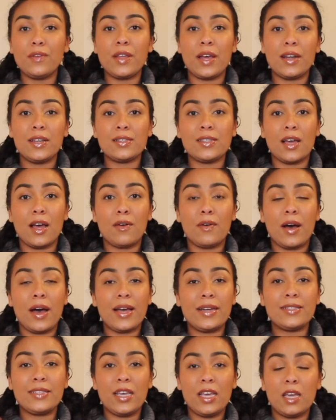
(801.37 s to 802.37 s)
That is how
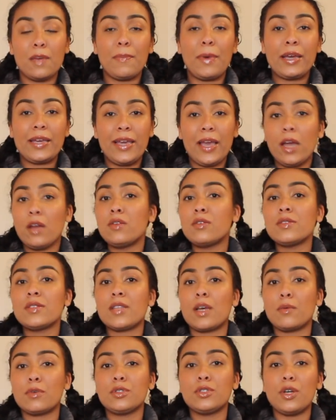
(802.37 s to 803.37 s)
I take my candles
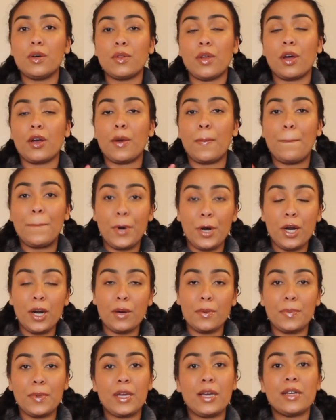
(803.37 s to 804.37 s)
that will no longer
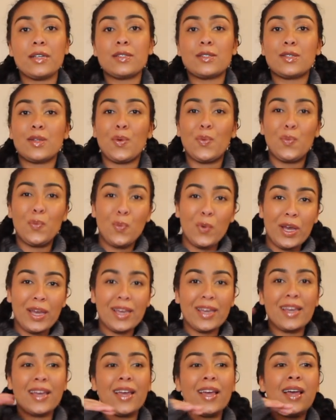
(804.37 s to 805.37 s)
burn because the
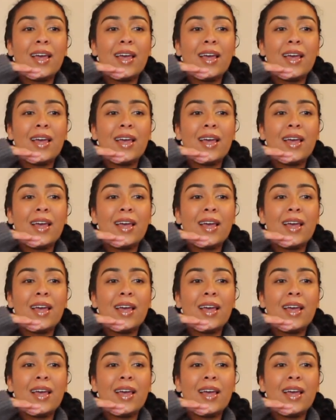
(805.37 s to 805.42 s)
wick